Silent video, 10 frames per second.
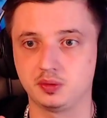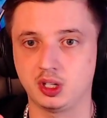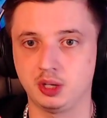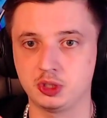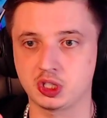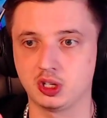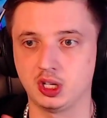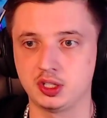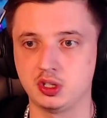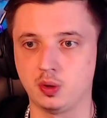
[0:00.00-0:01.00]
I'm just gonna
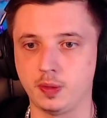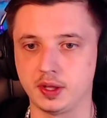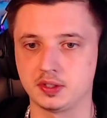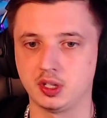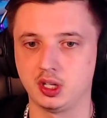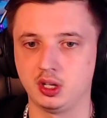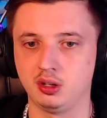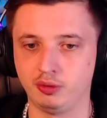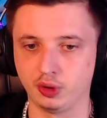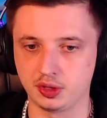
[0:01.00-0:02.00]
let you know that
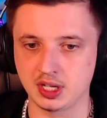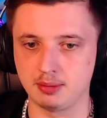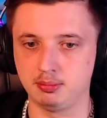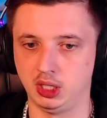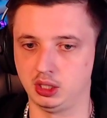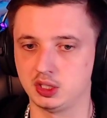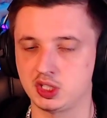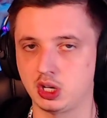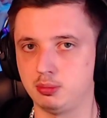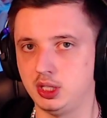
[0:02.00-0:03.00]
for the time being, that's
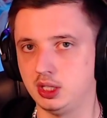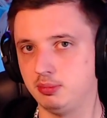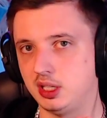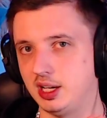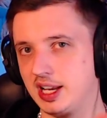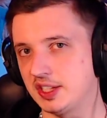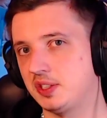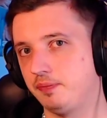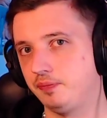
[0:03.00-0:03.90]
gonna be a bit less.